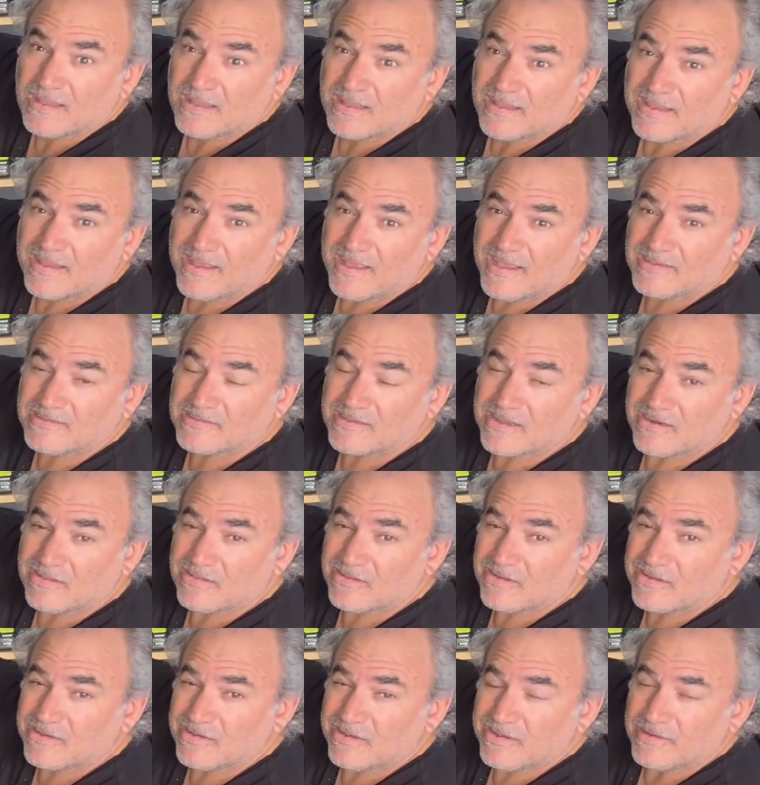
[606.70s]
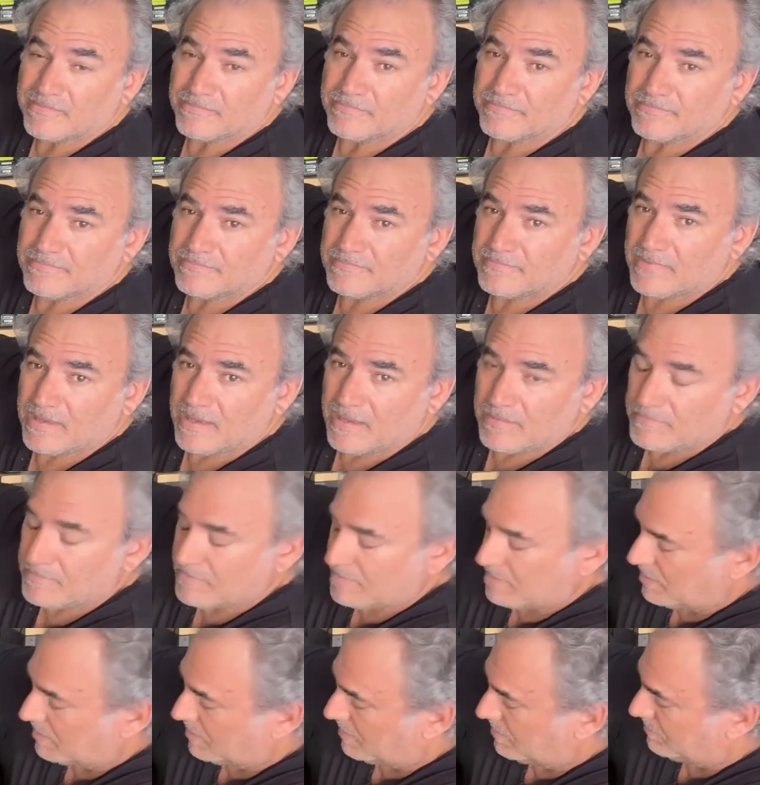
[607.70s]
Yeah, it's gonna look good. I'm
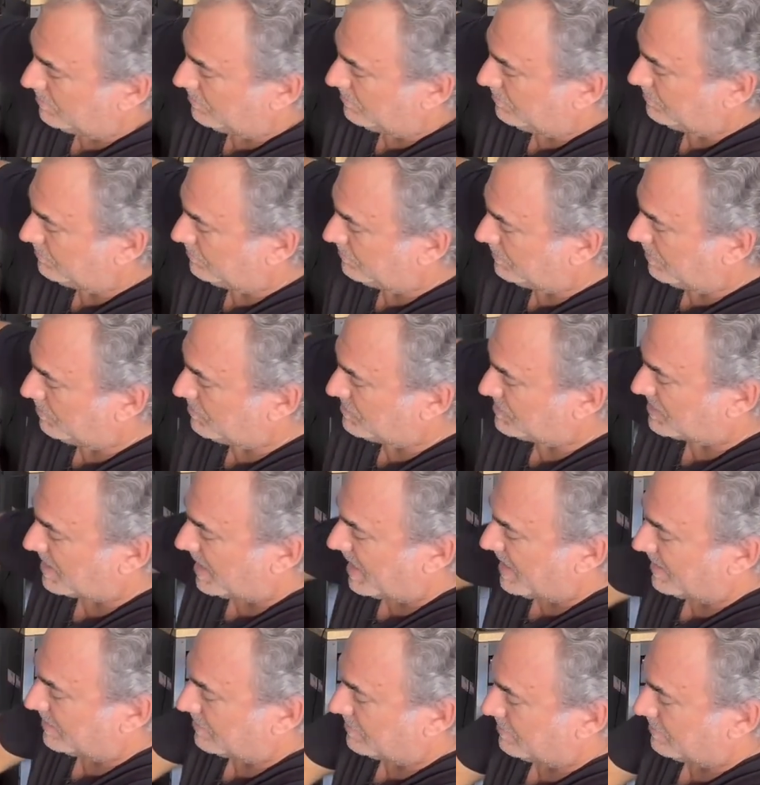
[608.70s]
psyched.